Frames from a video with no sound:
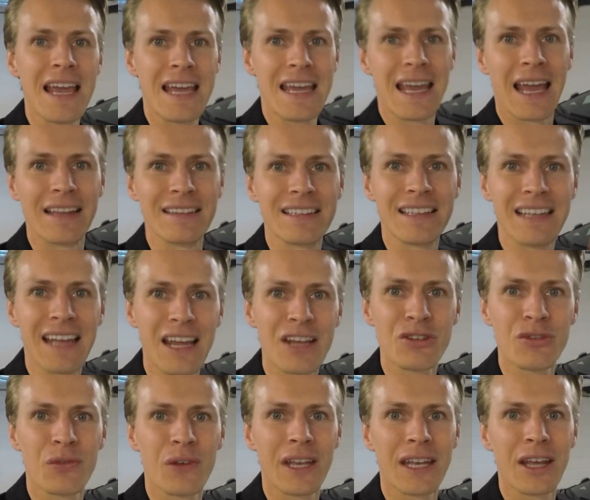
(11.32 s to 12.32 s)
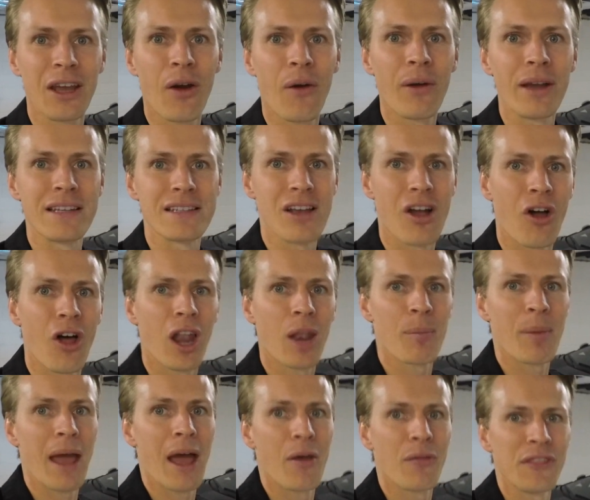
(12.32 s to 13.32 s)
And today's video is all
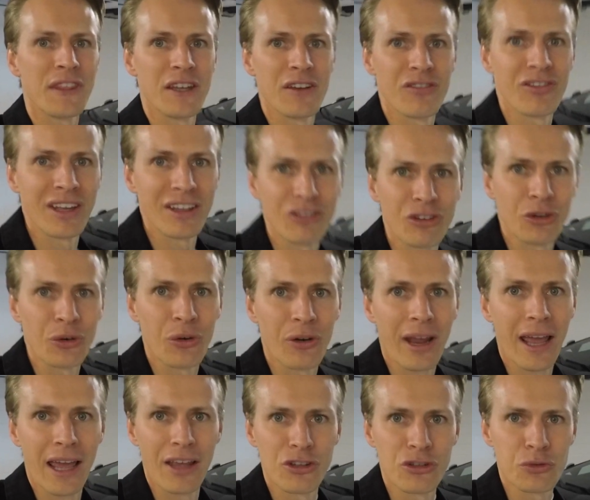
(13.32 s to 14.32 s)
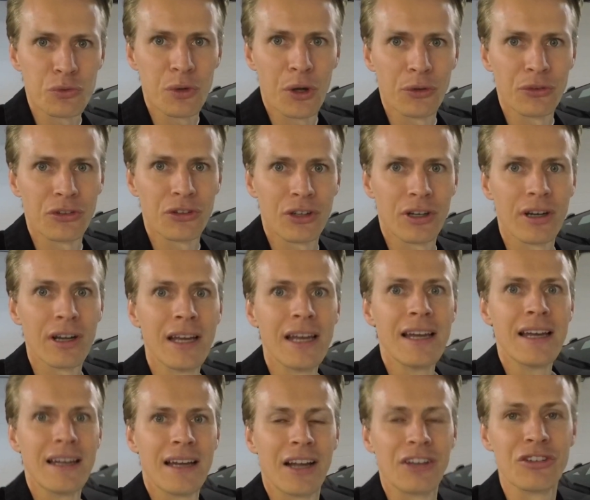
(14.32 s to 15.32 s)
about the Aventador S Roadster.
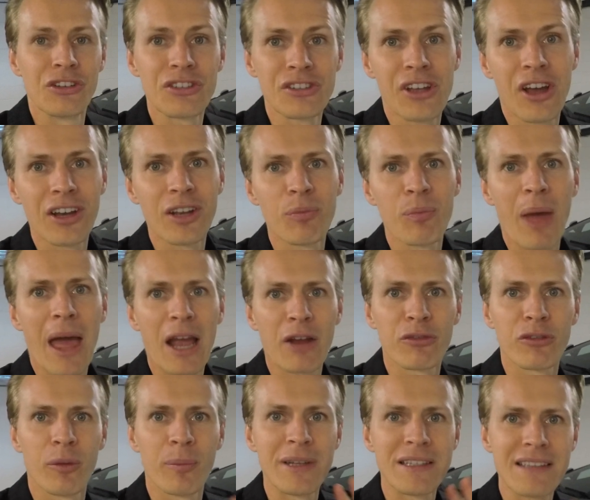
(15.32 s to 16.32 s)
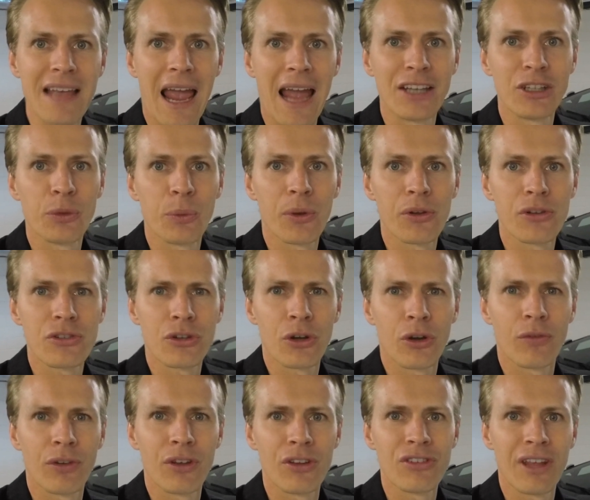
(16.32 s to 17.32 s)
I just got it back from its annual
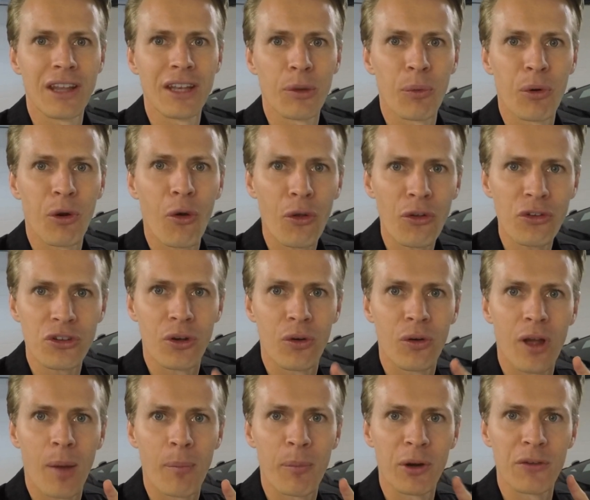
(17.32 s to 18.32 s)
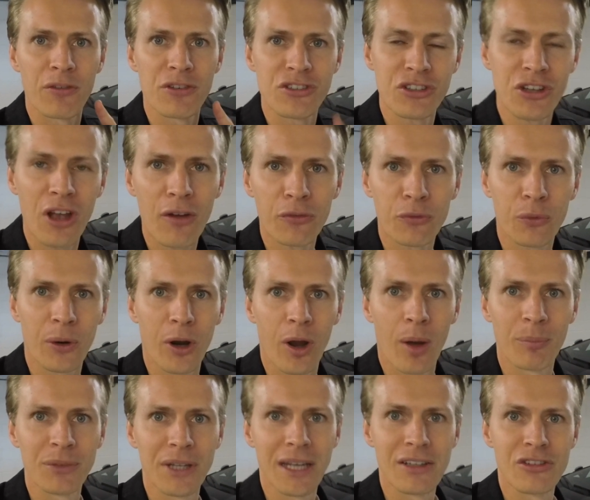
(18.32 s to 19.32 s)
service, and there were also a couple of software
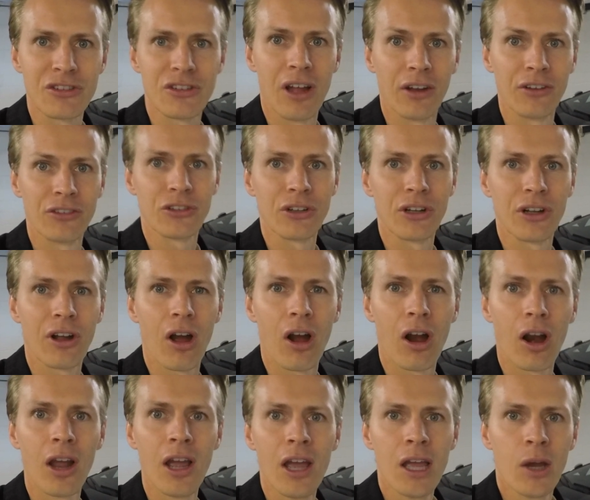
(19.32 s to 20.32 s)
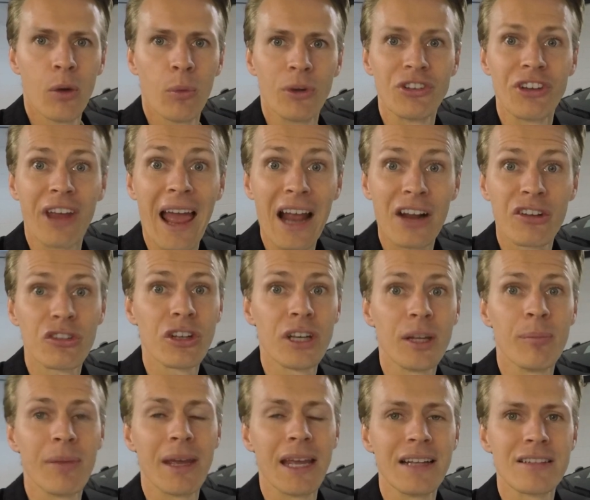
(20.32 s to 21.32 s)
updates done to the car which actually
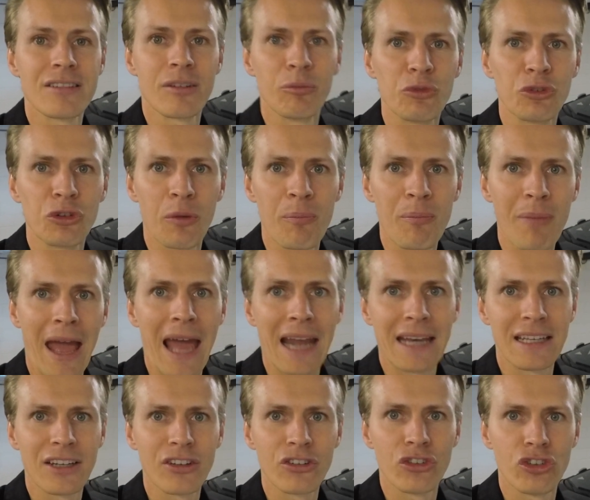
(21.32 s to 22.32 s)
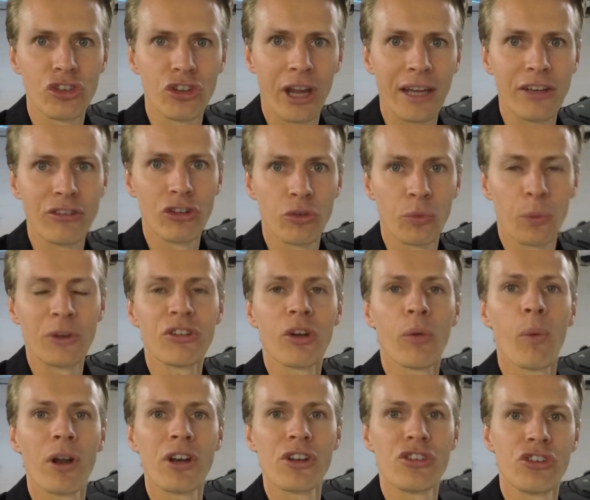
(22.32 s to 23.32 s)
made some dramatic changes, which I
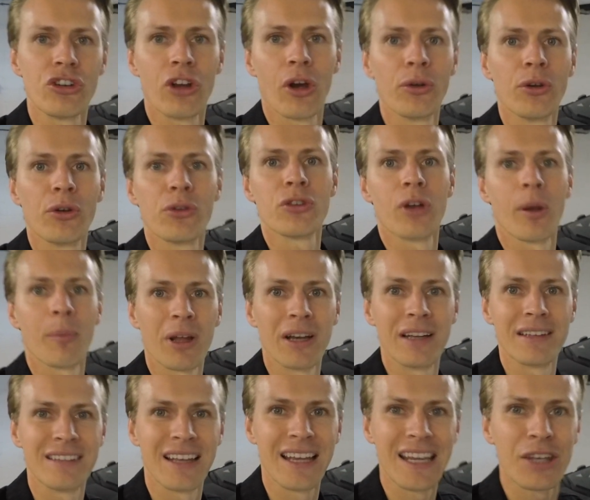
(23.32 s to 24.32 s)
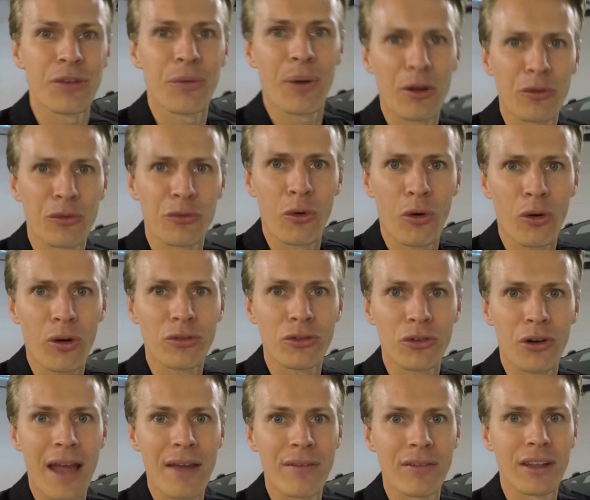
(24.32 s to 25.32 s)
want to show you. So I'm going to take you out for a
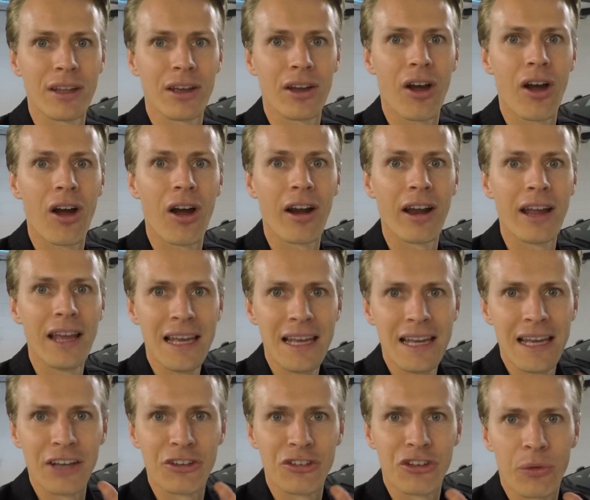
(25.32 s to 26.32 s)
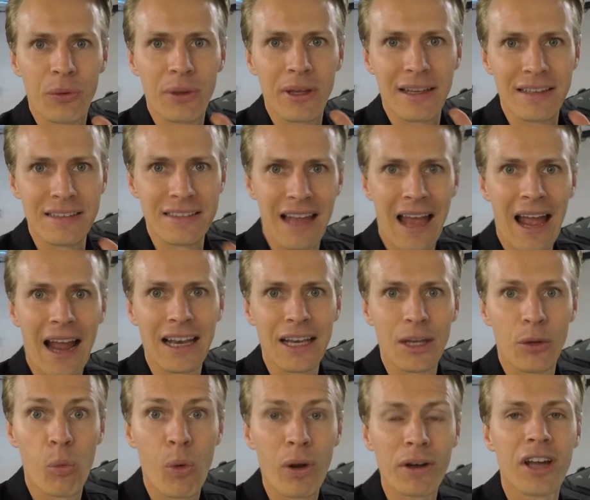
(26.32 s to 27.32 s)
drive in the car and show you exactly
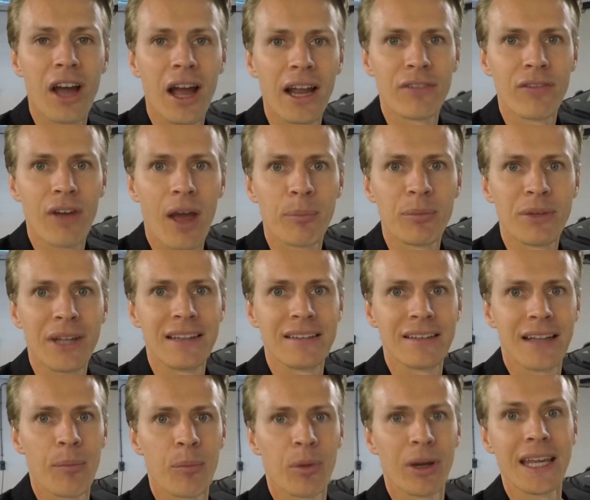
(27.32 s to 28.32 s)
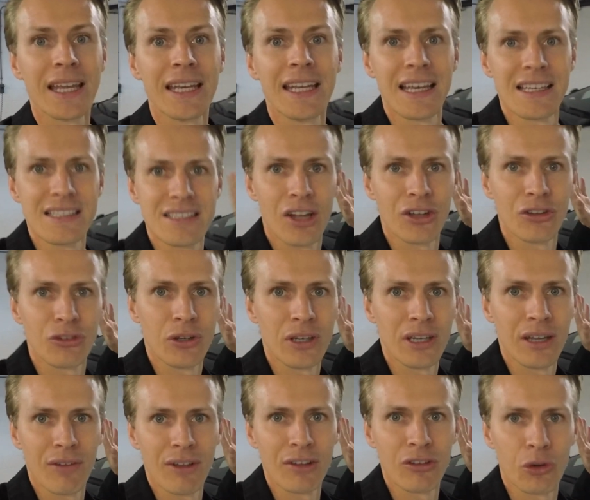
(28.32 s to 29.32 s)
what kind of updates Lamborghini has done to the
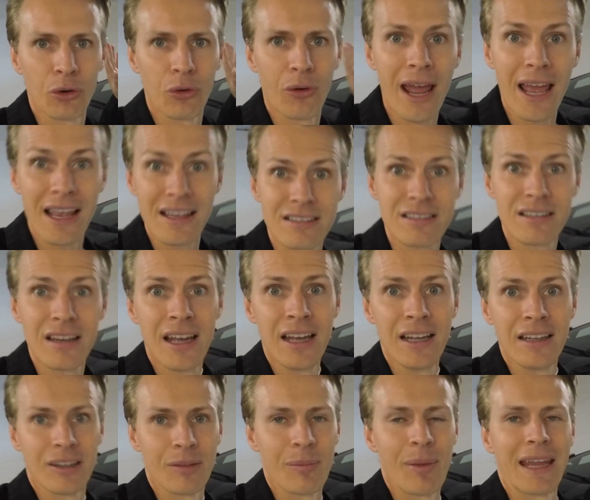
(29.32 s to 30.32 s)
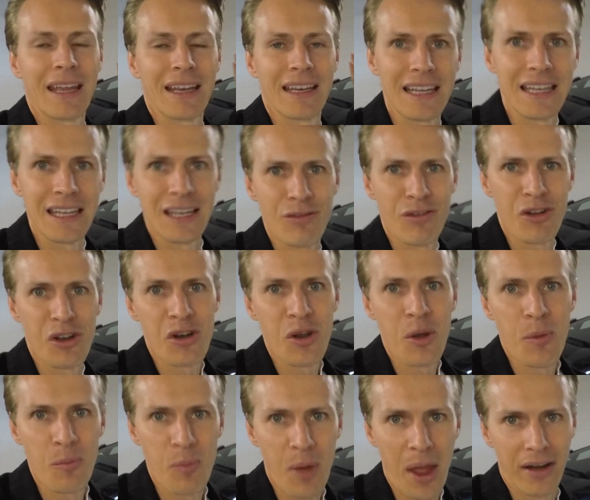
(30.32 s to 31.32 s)
Aventador S to make it even
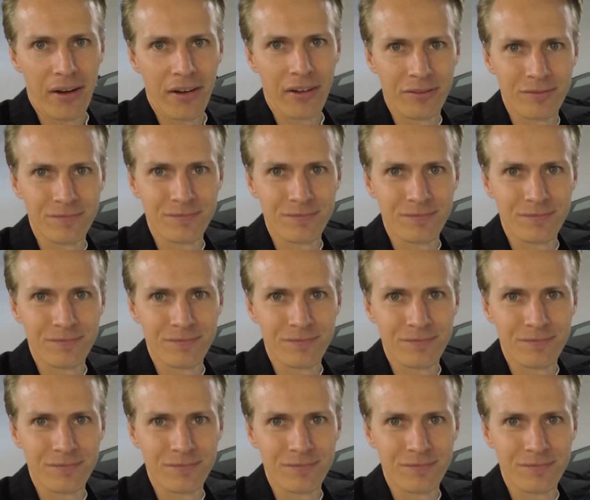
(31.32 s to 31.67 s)
better.